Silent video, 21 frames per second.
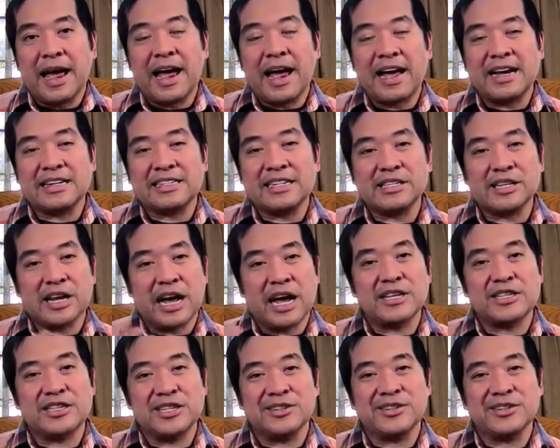And
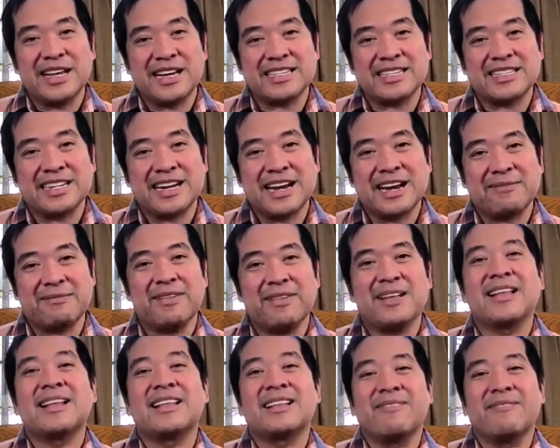until next time,
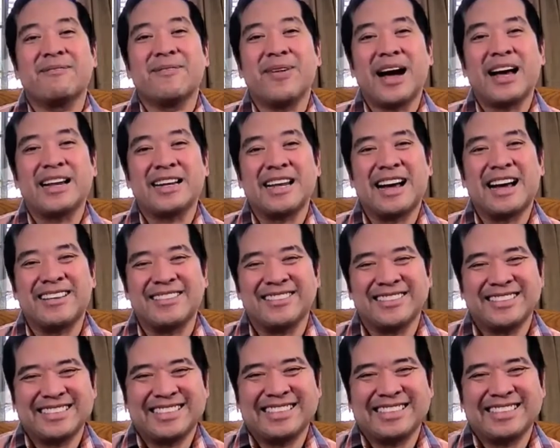bye now.